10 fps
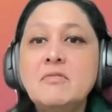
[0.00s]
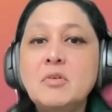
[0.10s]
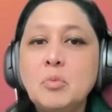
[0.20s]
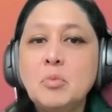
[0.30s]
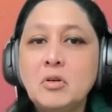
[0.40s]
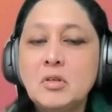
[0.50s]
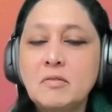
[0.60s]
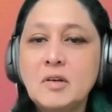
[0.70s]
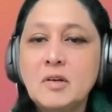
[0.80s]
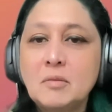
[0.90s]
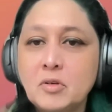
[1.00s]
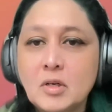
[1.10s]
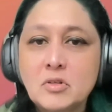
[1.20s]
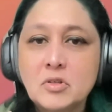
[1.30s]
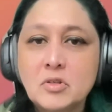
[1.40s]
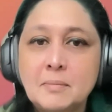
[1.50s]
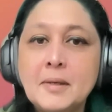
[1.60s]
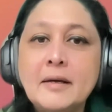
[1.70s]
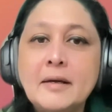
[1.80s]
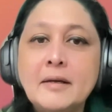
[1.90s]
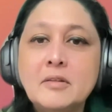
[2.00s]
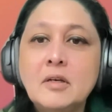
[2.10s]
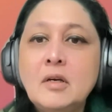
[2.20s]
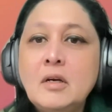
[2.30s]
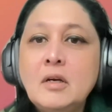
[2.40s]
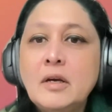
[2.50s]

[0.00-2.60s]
even when you're developing transition plans